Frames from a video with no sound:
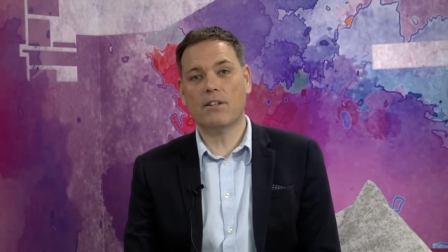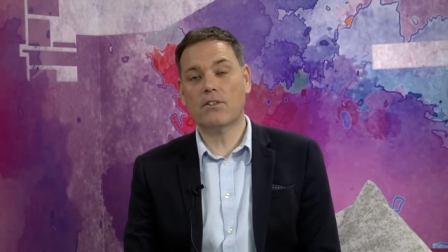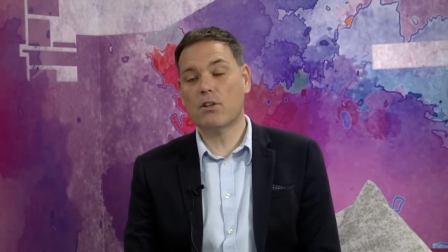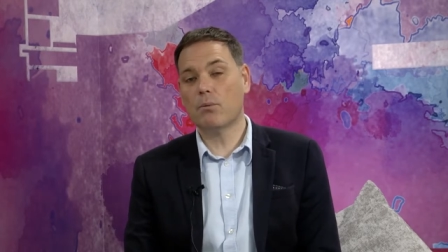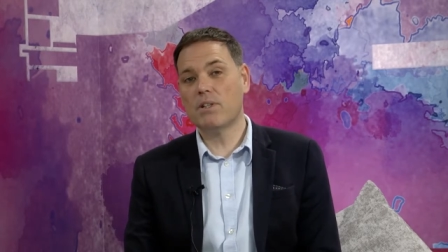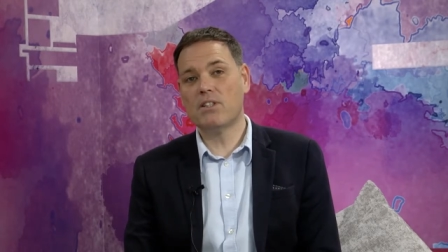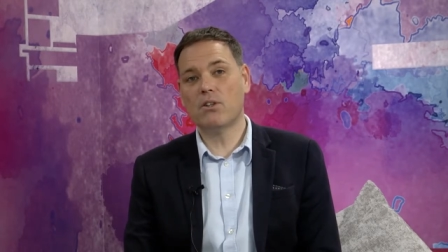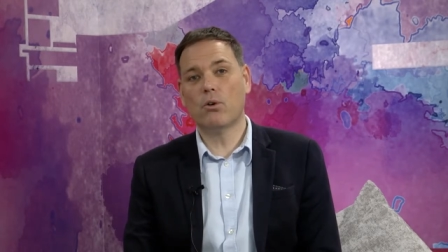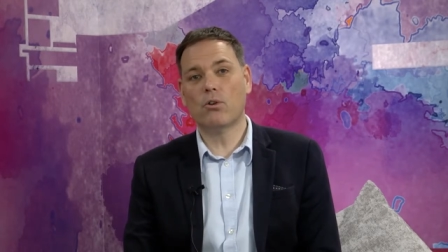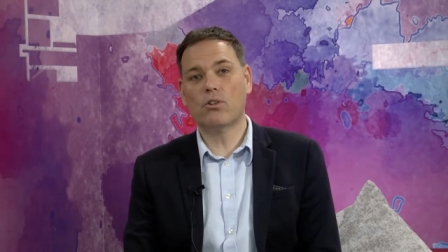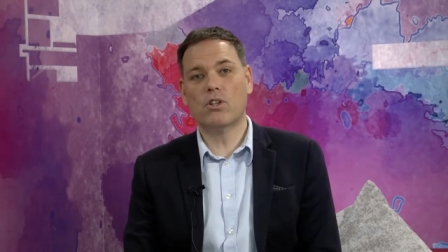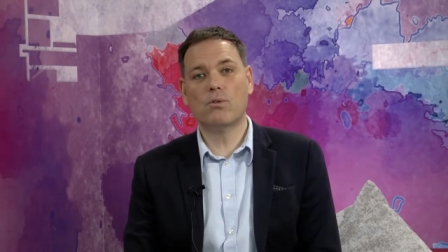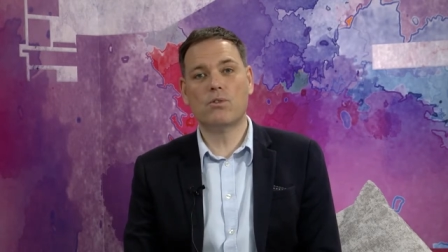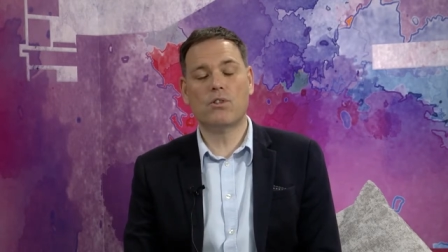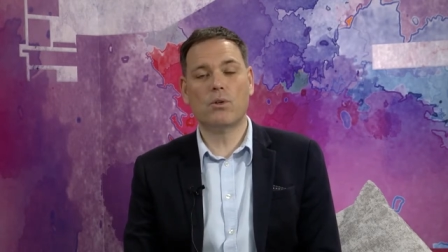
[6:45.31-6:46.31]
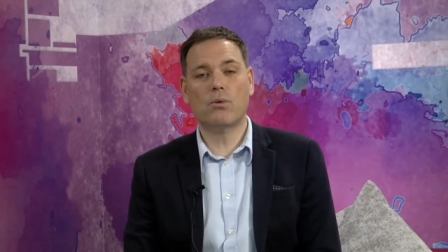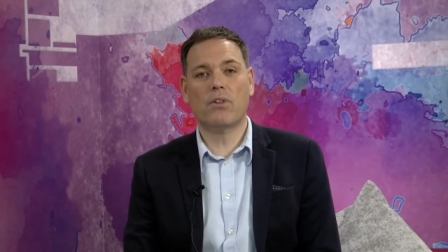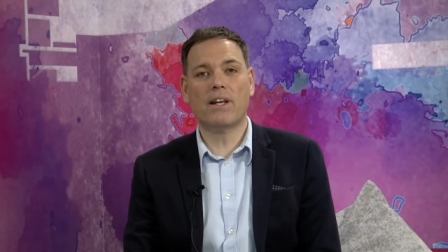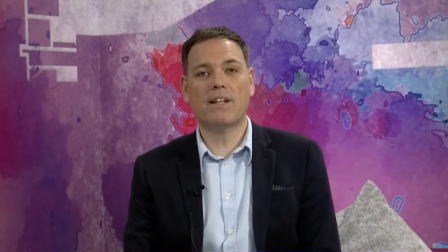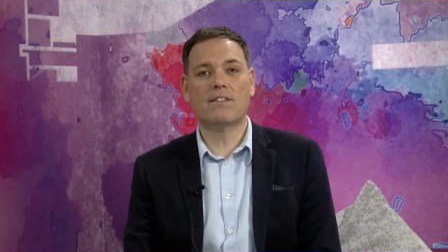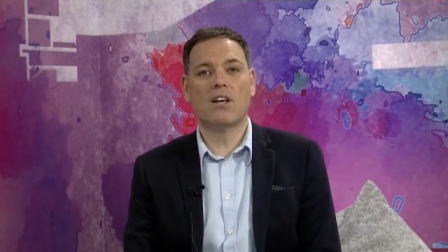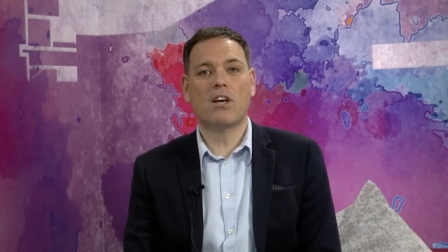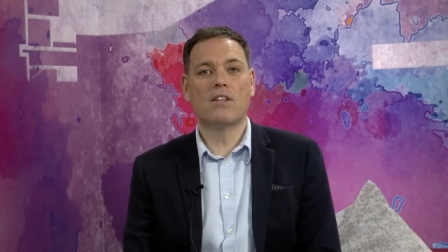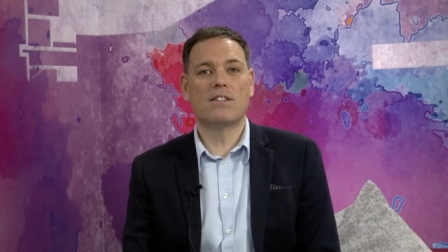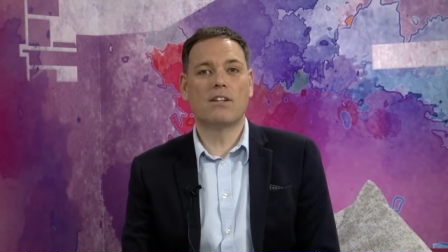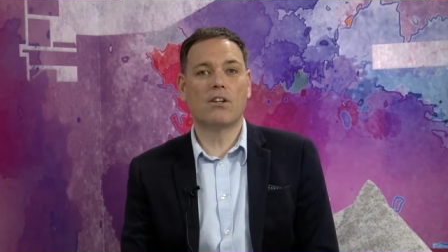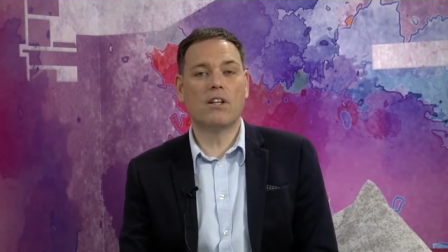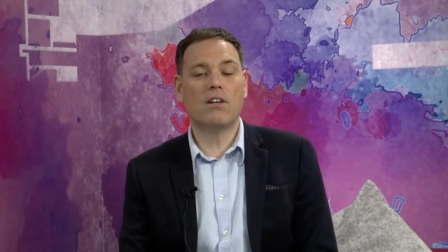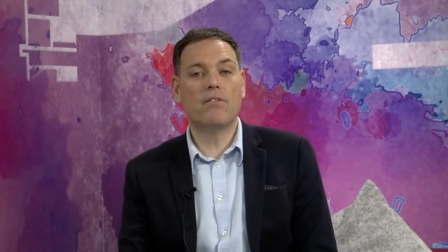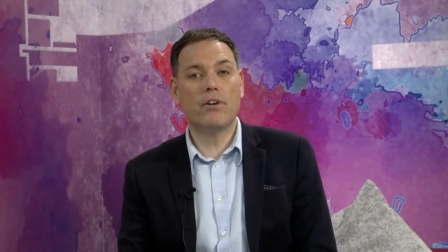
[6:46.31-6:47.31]
so we do also do things still
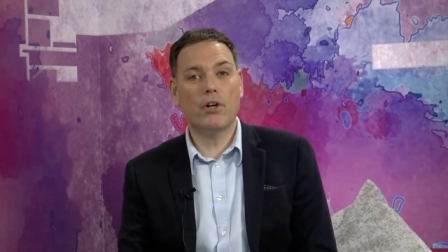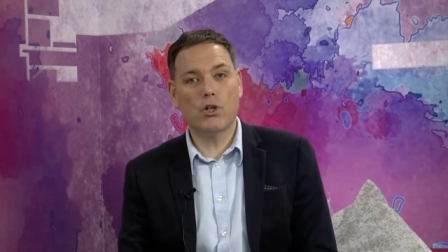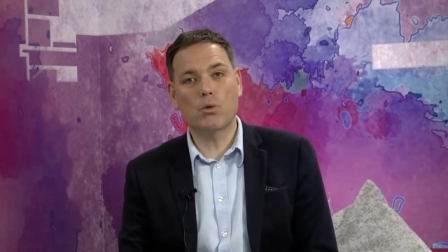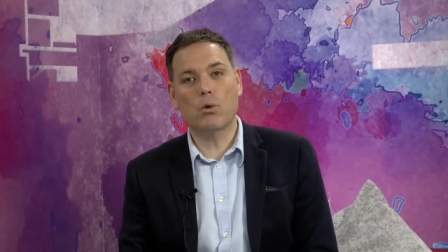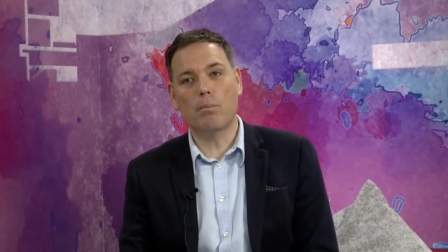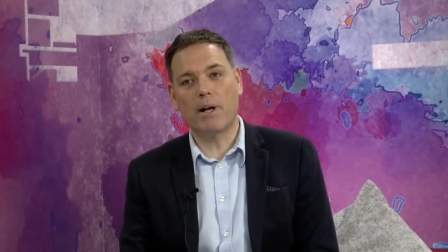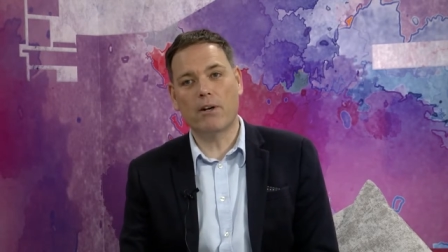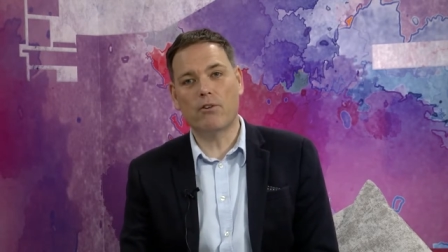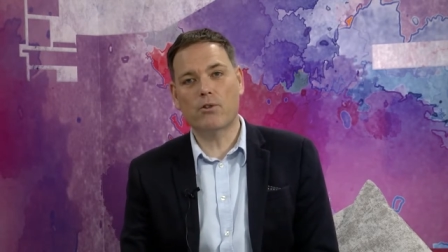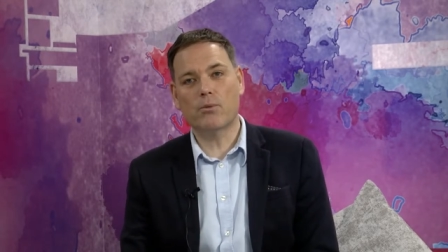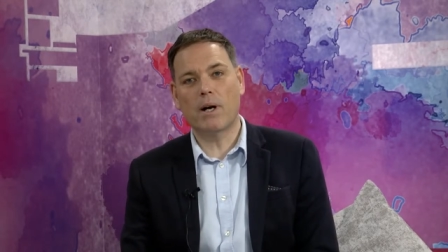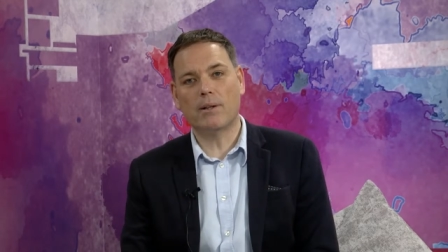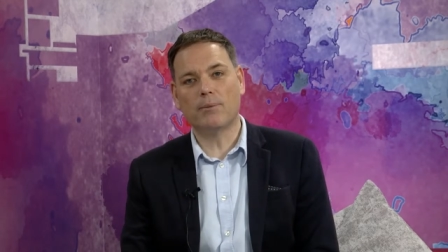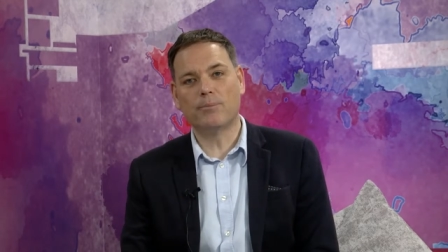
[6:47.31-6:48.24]
in a virtual manner as well.